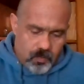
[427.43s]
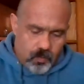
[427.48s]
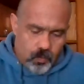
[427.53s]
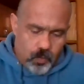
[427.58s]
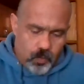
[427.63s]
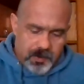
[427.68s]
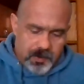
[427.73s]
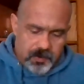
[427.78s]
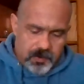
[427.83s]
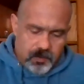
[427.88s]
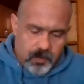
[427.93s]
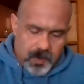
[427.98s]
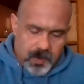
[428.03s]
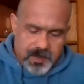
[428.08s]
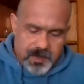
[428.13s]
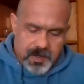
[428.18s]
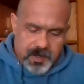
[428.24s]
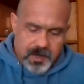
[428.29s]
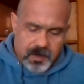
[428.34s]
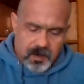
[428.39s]
"What do I
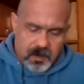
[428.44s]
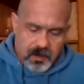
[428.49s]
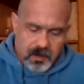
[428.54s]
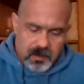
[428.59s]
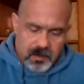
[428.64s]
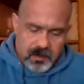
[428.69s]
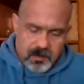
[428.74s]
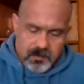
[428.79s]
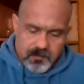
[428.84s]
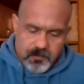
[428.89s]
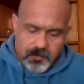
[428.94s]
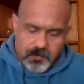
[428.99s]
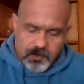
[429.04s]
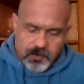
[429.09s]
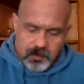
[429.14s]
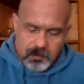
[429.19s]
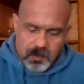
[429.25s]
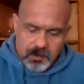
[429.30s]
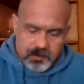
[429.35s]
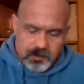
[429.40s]
care for
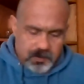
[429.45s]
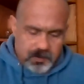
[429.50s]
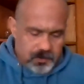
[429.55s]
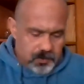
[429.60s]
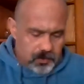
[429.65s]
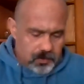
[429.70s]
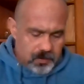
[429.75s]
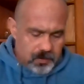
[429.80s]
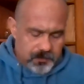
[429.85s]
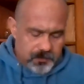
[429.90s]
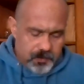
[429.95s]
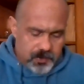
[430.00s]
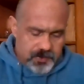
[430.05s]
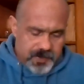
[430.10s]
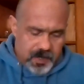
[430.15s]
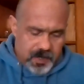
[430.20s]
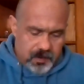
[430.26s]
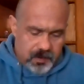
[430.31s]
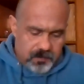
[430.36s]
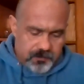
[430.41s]
the multitude of your
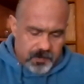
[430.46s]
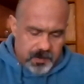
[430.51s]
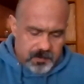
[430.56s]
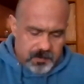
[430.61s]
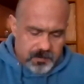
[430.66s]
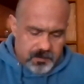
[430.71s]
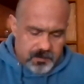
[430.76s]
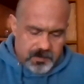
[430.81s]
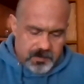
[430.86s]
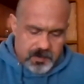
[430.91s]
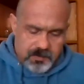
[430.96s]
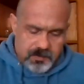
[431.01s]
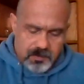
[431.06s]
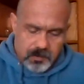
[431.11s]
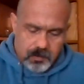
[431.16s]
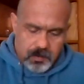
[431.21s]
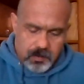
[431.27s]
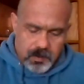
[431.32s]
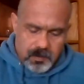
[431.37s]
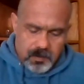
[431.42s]
sacrifices, says the
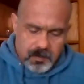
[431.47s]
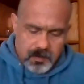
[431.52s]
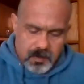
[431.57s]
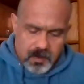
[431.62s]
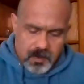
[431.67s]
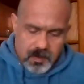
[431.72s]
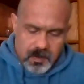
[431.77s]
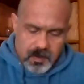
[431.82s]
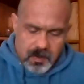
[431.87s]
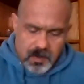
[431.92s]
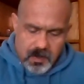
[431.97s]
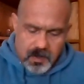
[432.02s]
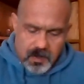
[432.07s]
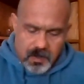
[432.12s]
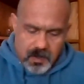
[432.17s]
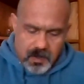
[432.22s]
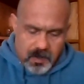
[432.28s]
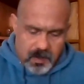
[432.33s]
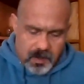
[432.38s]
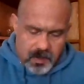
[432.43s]
Lord?
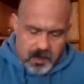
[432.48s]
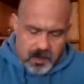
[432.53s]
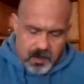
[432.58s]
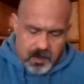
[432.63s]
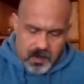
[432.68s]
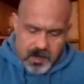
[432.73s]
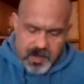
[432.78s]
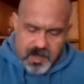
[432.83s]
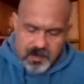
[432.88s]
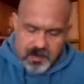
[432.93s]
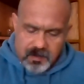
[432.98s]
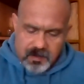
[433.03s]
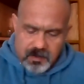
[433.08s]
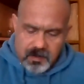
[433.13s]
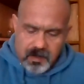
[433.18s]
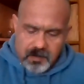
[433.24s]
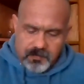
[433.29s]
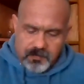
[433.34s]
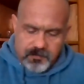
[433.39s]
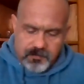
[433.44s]
I had
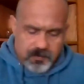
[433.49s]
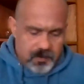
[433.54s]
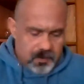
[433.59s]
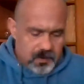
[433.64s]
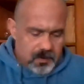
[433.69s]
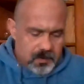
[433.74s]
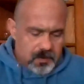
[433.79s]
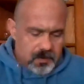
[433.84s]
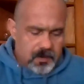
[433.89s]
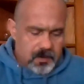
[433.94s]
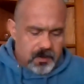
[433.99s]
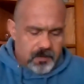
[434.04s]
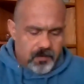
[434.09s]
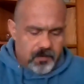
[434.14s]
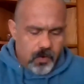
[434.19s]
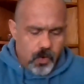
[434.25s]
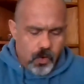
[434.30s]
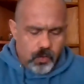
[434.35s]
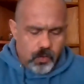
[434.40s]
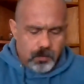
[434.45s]
enough of
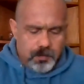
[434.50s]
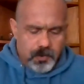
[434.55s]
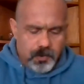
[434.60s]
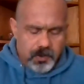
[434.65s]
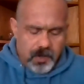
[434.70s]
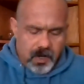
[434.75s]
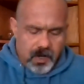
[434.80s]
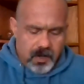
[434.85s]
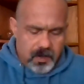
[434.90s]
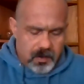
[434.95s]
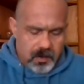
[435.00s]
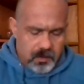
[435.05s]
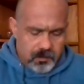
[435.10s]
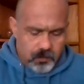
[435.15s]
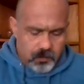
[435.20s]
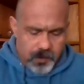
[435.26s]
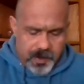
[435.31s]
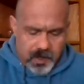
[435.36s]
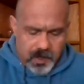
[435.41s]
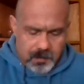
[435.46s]
whole burnt
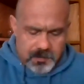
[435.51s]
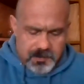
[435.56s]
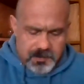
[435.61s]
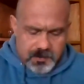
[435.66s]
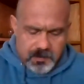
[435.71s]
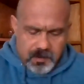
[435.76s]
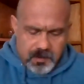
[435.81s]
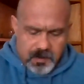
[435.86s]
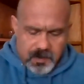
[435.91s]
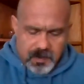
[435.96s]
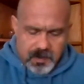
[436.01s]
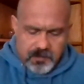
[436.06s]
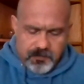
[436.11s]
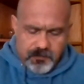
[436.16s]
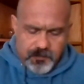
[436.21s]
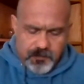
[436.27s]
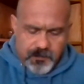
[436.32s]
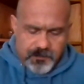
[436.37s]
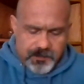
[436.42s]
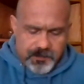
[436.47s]
rams and
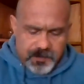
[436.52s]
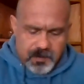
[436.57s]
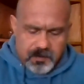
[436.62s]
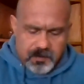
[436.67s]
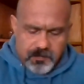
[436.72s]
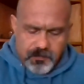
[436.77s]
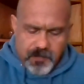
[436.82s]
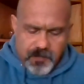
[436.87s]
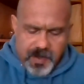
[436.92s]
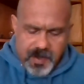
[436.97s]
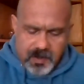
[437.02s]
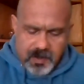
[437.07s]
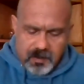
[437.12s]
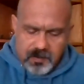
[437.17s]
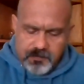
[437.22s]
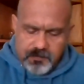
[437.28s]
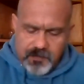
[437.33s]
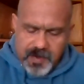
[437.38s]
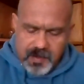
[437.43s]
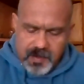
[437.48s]
fat
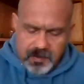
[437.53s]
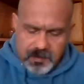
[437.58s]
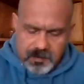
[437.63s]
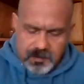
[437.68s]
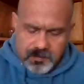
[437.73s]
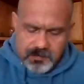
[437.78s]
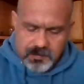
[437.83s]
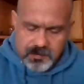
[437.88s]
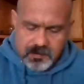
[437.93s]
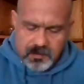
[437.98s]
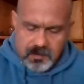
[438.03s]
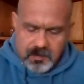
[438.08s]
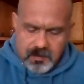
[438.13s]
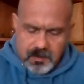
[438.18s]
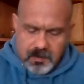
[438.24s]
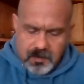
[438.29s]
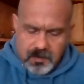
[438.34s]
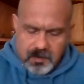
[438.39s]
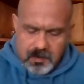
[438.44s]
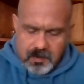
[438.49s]
of fatlings.
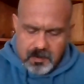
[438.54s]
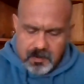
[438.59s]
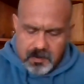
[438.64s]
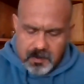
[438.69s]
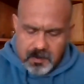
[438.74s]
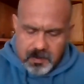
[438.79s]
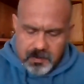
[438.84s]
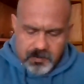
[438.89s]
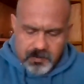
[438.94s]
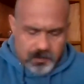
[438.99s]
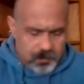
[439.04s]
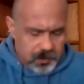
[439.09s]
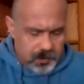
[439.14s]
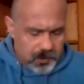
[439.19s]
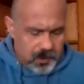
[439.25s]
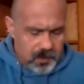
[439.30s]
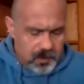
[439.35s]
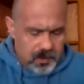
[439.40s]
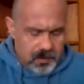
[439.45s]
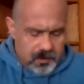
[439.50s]
In the
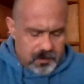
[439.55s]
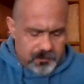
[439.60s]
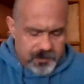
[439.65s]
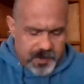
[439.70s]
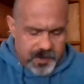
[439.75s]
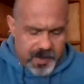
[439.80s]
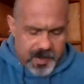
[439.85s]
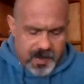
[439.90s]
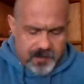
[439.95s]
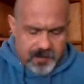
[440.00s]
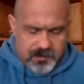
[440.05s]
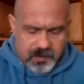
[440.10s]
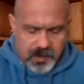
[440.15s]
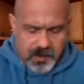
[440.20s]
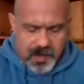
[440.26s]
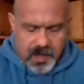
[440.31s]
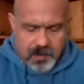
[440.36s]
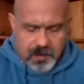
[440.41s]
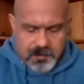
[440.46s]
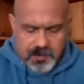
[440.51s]
blood of calves,
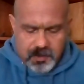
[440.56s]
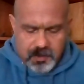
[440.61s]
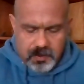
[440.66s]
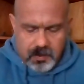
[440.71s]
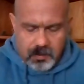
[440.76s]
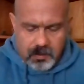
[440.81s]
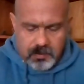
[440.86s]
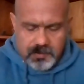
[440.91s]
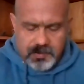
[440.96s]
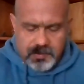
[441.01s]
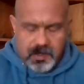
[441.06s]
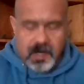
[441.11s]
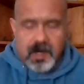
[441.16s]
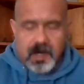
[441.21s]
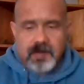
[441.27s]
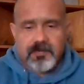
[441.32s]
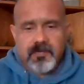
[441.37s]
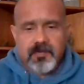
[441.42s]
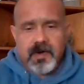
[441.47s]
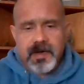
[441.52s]
lambs, and goats,
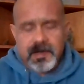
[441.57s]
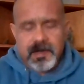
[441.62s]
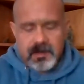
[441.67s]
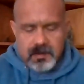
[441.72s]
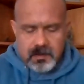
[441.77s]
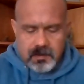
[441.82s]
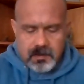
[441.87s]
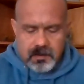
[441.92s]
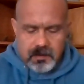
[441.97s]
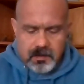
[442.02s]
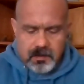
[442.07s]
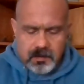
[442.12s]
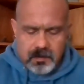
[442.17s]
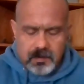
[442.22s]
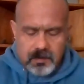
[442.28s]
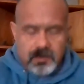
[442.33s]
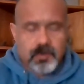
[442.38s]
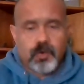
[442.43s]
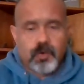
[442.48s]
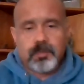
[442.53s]
I find
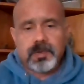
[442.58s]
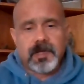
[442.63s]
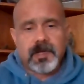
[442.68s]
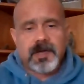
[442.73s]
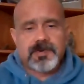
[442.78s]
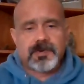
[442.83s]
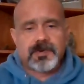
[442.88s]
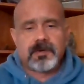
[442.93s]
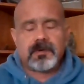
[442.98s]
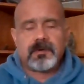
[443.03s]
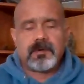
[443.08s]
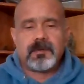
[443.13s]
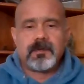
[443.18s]
no pleasure."